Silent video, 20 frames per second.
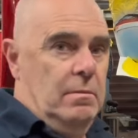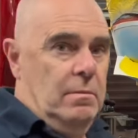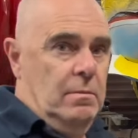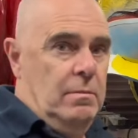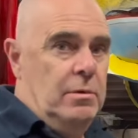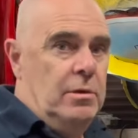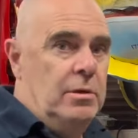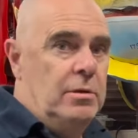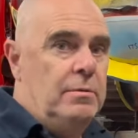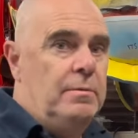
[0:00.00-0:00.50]

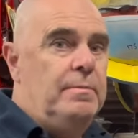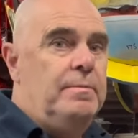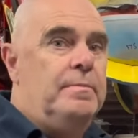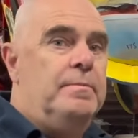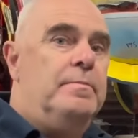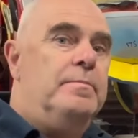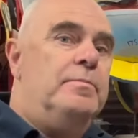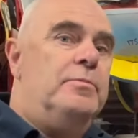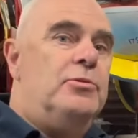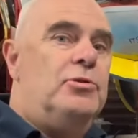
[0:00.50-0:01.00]
We'll
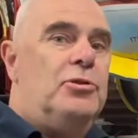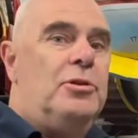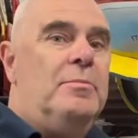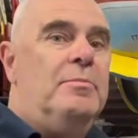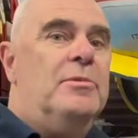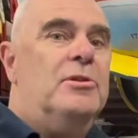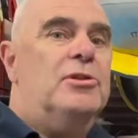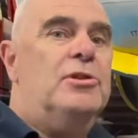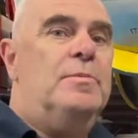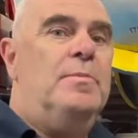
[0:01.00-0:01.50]

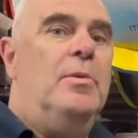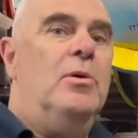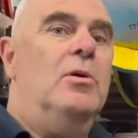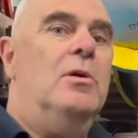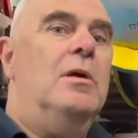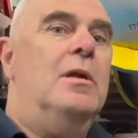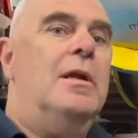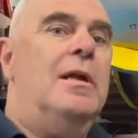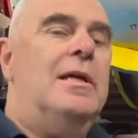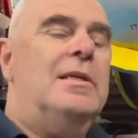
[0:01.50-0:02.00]
trim the
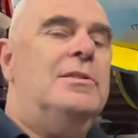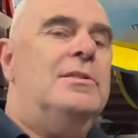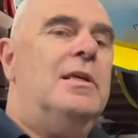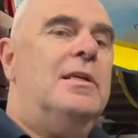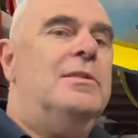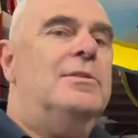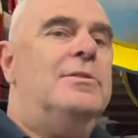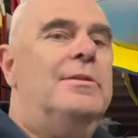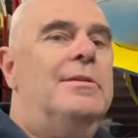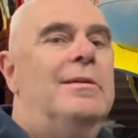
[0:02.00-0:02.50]
spoiler,
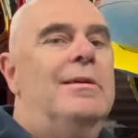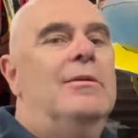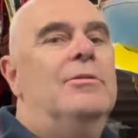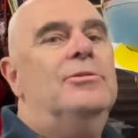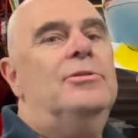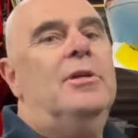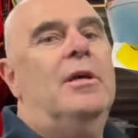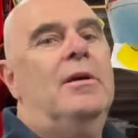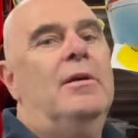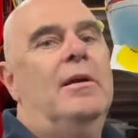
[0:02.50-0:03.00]
etc. I'll
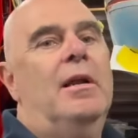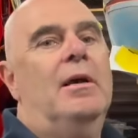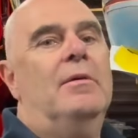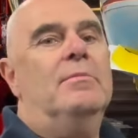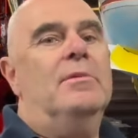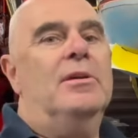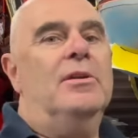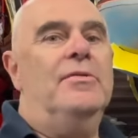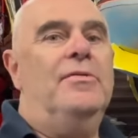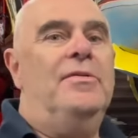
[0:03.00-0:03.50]
show you how I'm
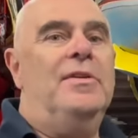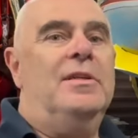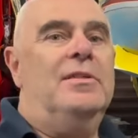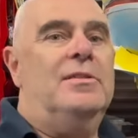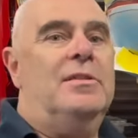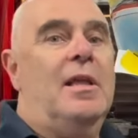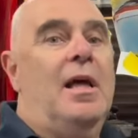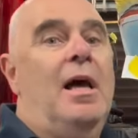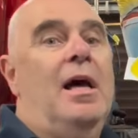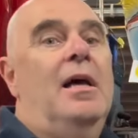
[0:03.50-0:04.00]
going to fix
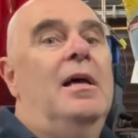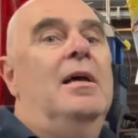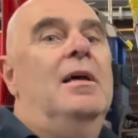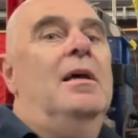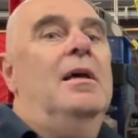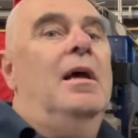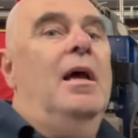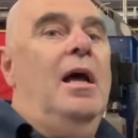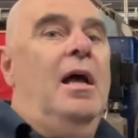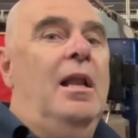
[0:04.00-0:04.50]
that
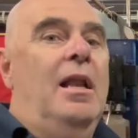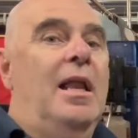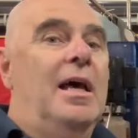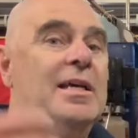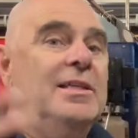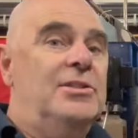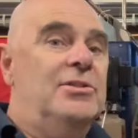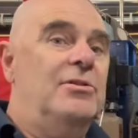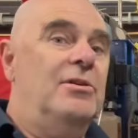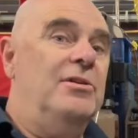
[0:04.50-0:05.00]

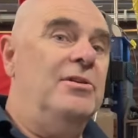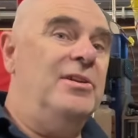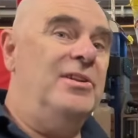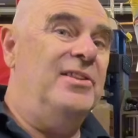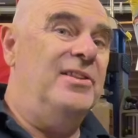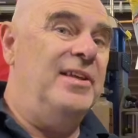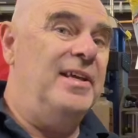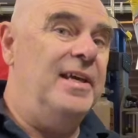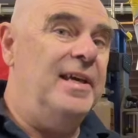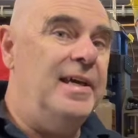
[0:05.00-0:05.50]
later on in
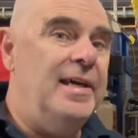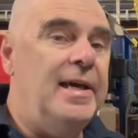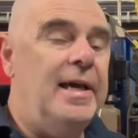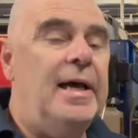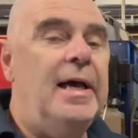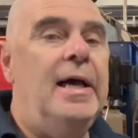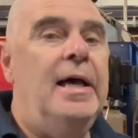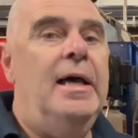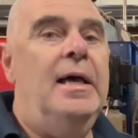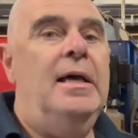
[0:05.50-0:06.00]
the
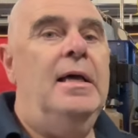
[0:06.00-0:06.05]
year.